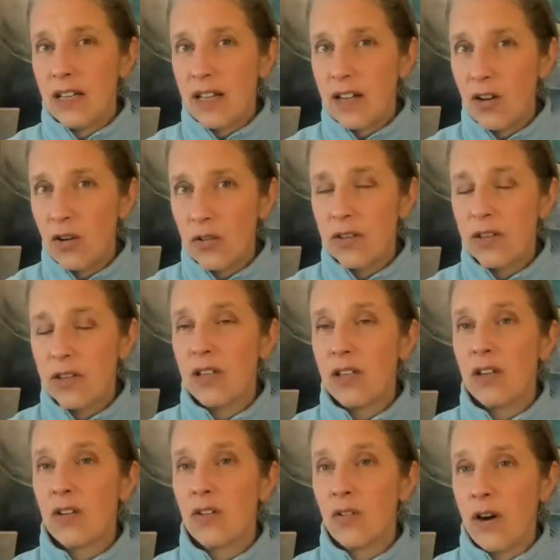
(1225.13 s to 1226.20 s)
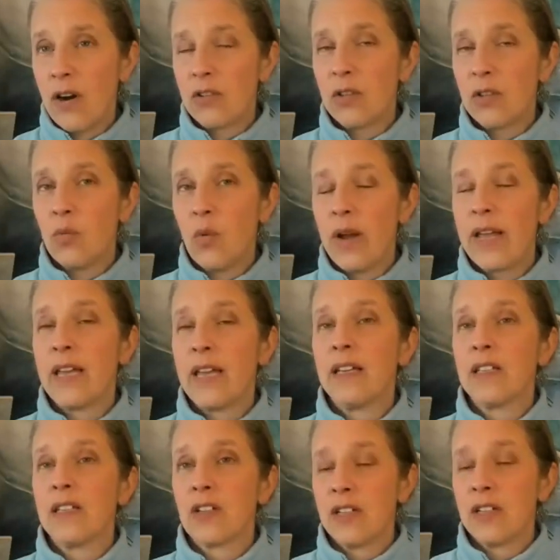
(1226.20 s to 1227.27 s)
healthy, grounded way
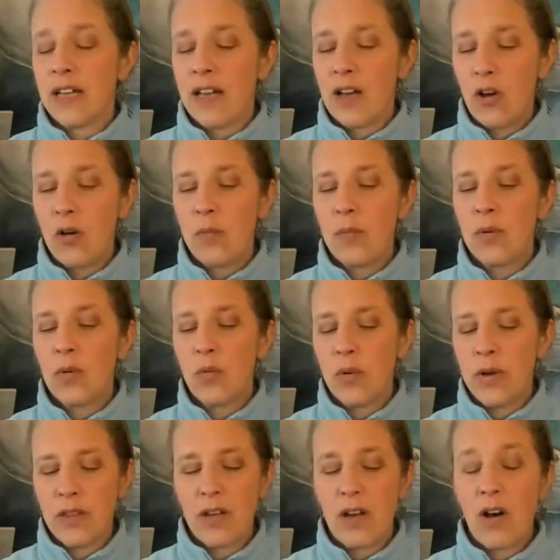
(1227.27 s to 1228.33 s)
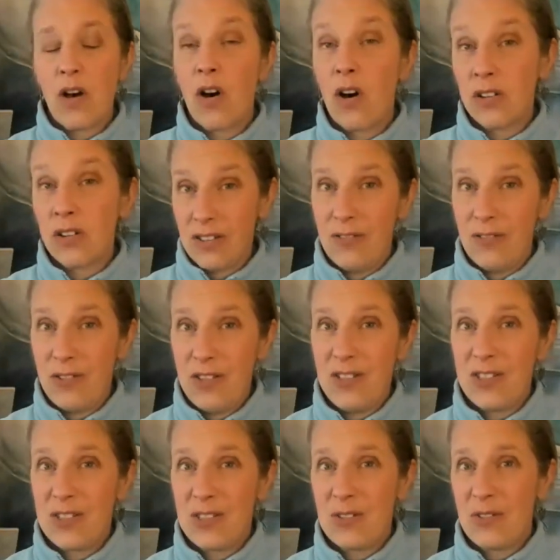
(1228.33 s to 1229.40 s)
is going to help with all of
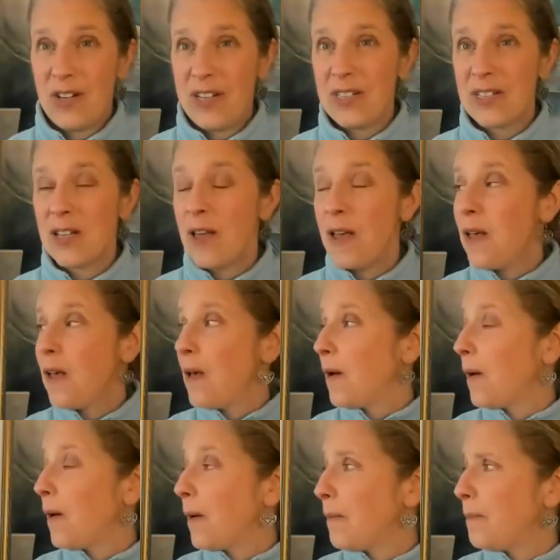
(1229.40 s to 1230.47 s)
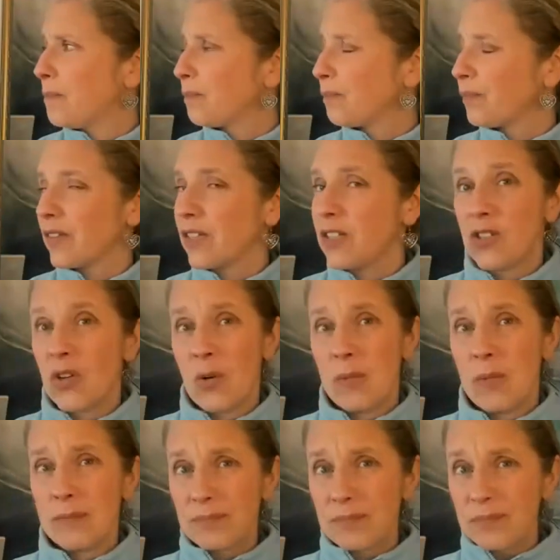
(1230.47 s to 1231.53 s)
this, right?
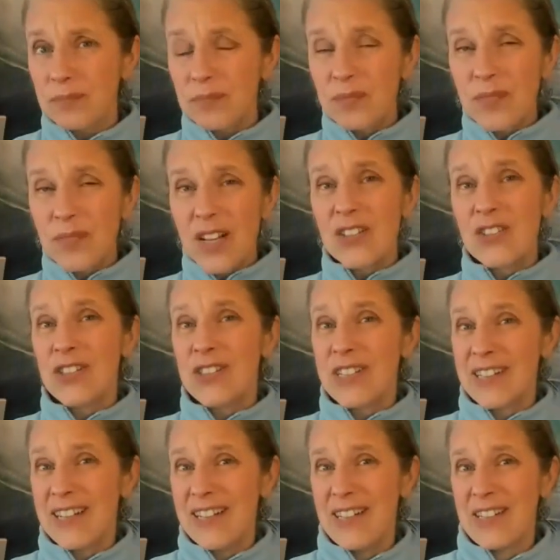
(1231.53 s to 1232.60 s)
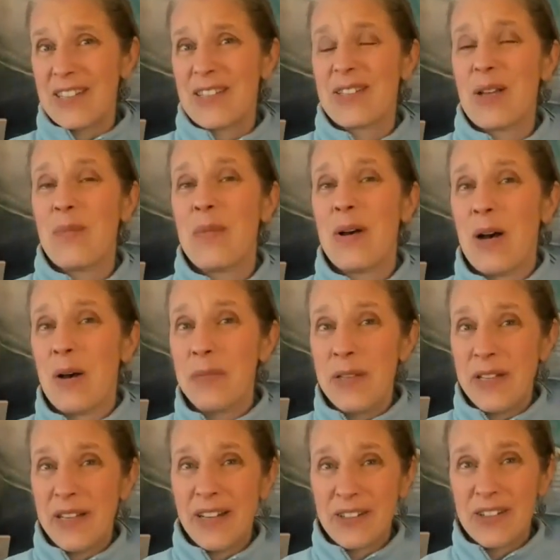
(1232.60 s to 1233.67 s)
So just to kind of sum up
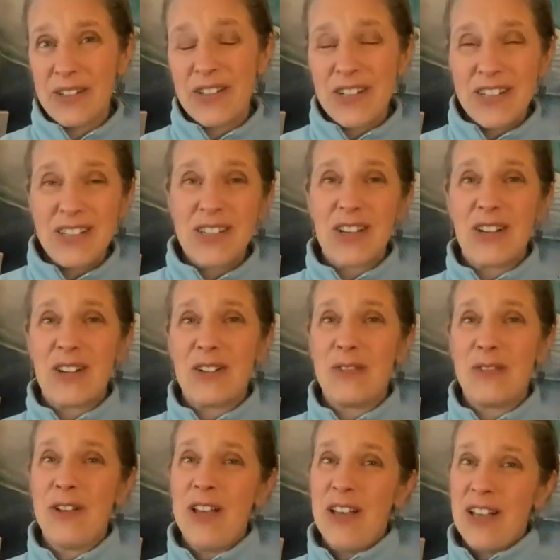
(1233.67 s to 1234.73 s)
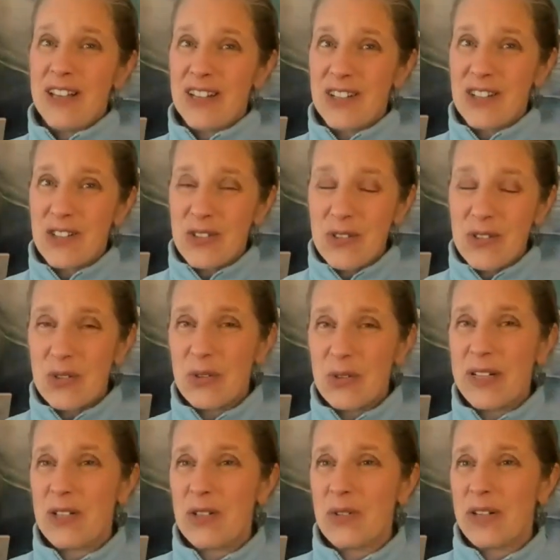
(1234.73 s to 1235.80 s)
the energies of June
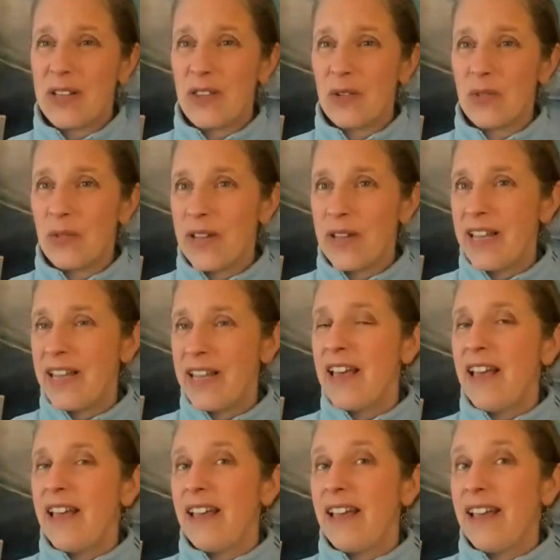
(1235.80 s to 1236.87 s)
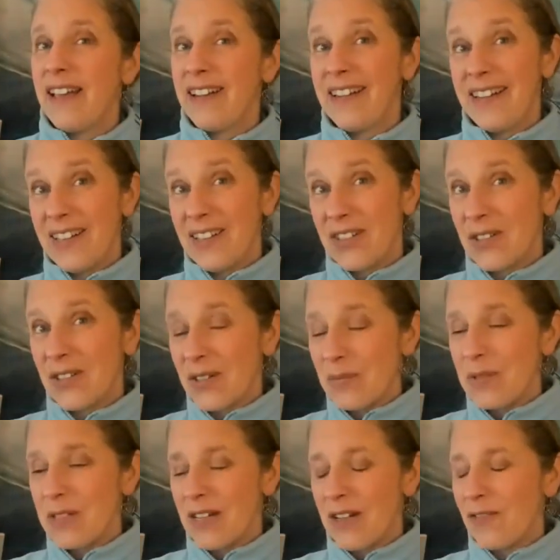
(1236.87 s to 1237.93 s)
2023, and in
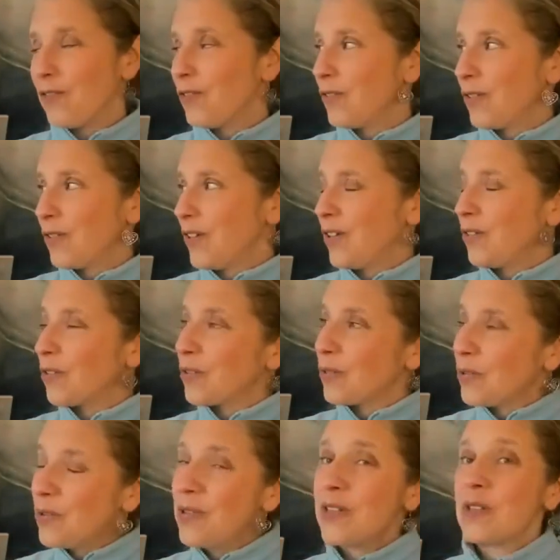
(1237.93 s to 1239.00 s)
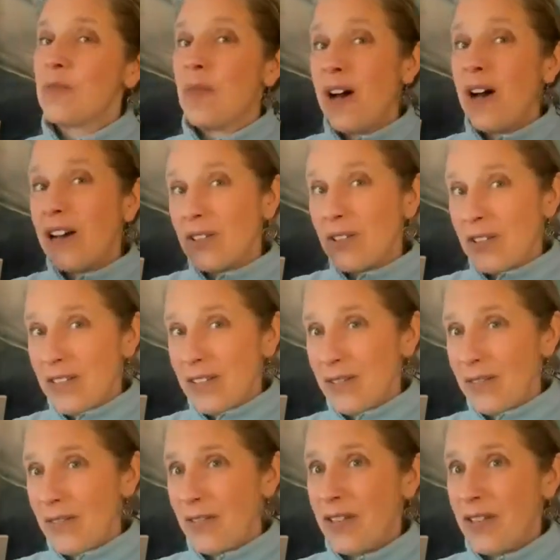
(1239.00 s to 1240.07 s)
terms of, you know, through this model
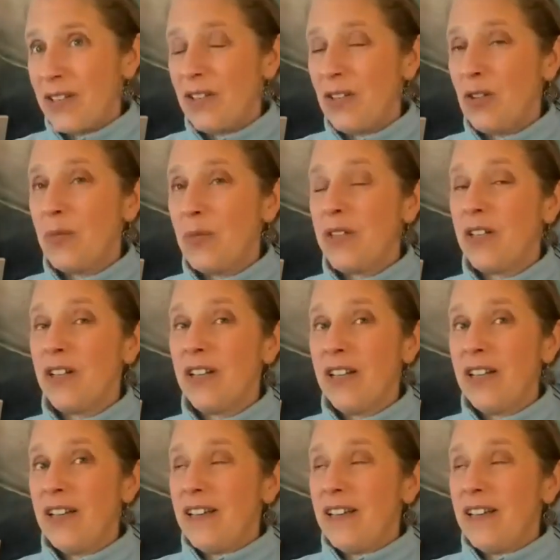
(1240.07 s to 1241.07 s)
of the human